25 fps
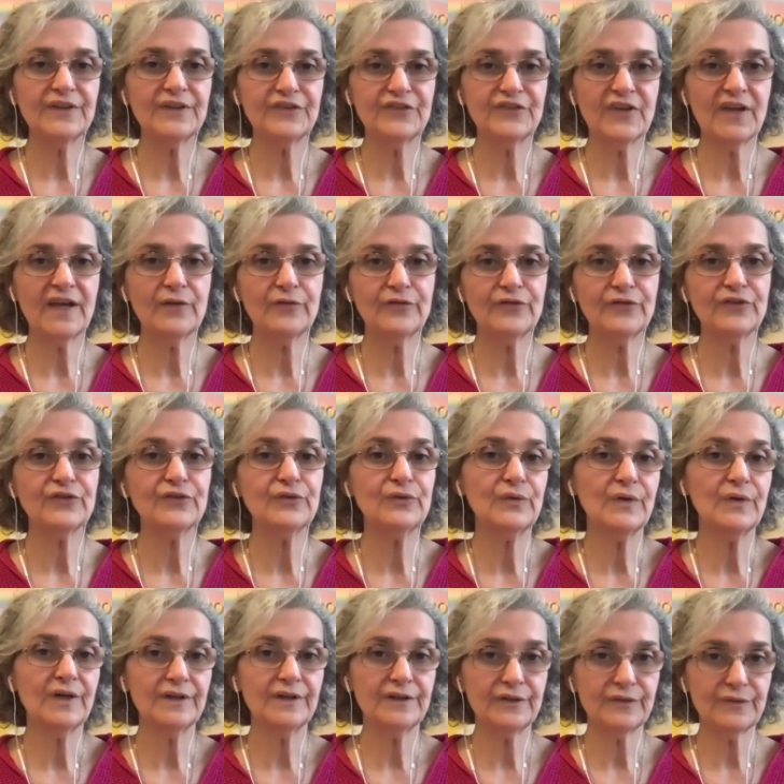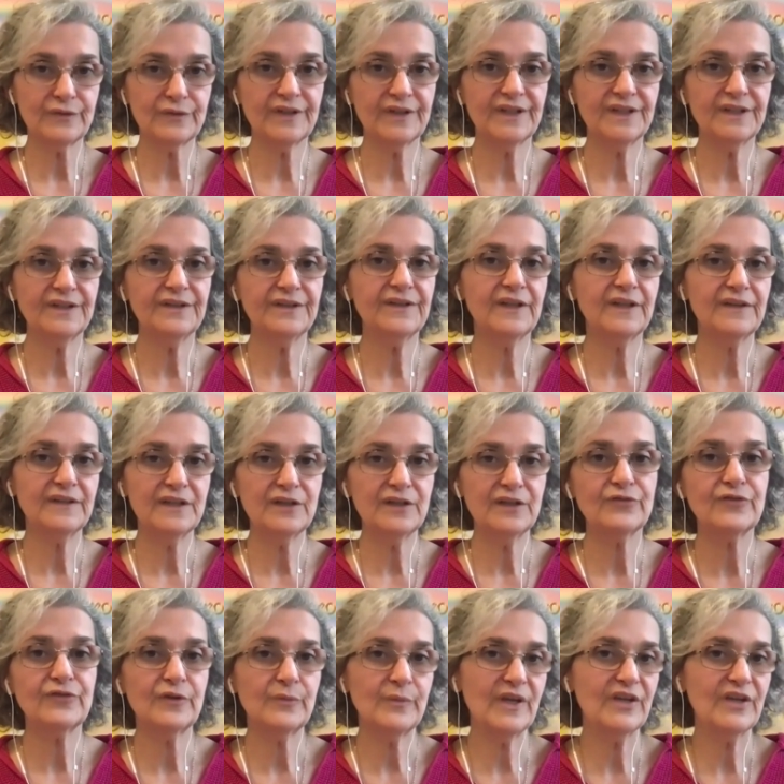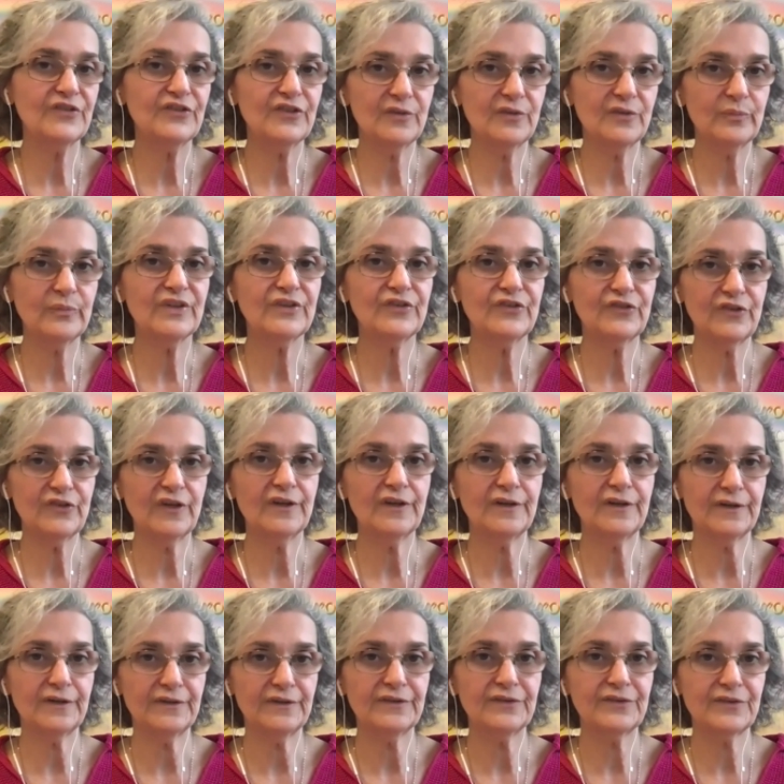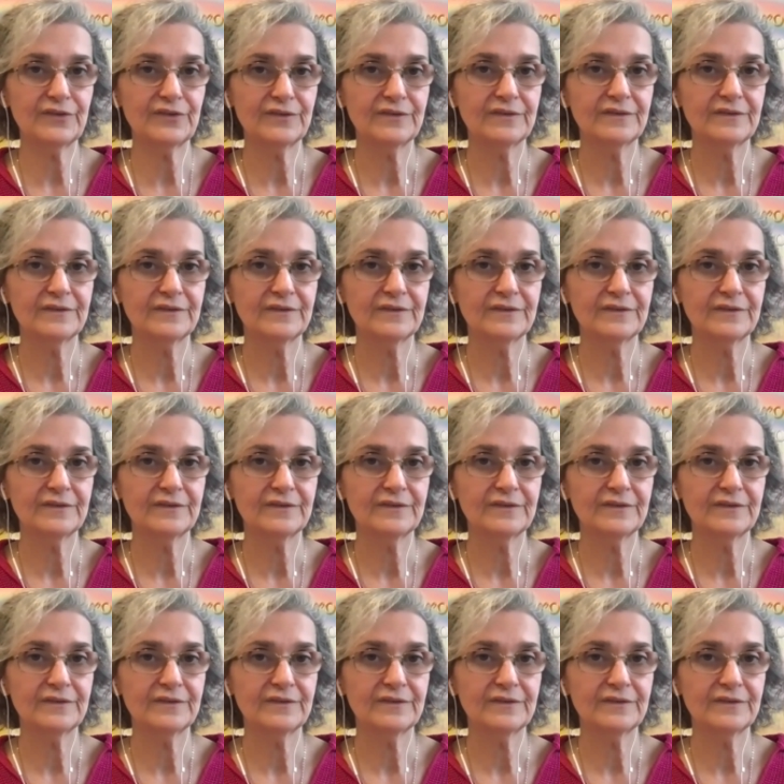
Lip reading: always have to agree that the information be shared.